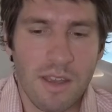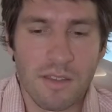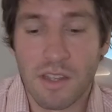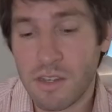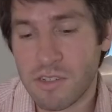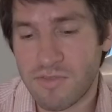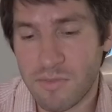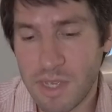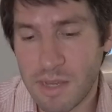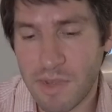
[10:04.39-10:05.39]
Now the good news
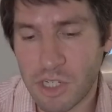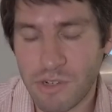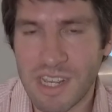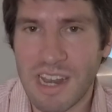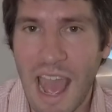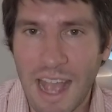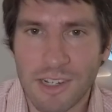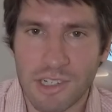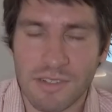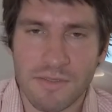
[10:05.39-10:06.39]
for me, I'm not shooting an
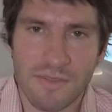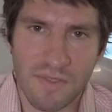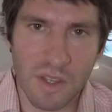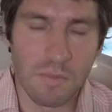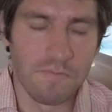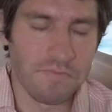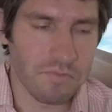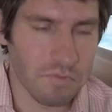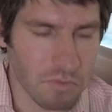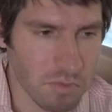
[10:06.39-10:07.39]
action film
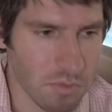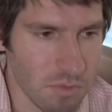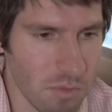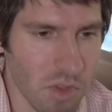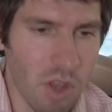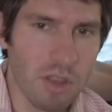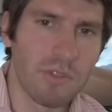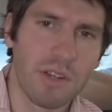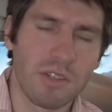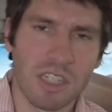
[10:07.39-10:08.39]

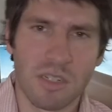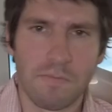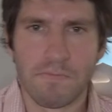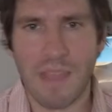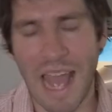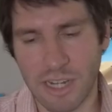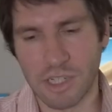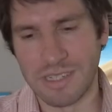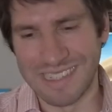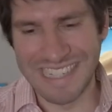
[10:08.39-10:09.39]
although there is some
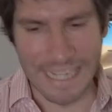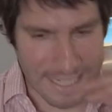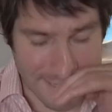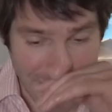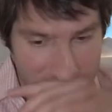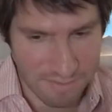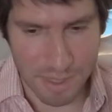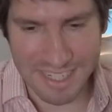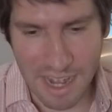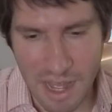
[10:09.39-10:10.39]
action stuff,
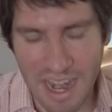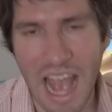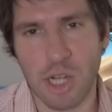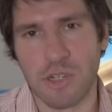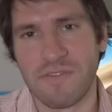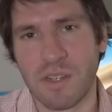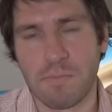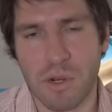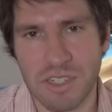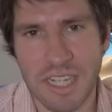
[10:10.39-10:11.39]
but it's not an action
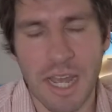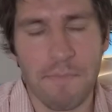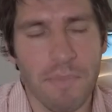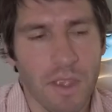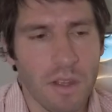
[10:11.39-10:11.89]
film per se.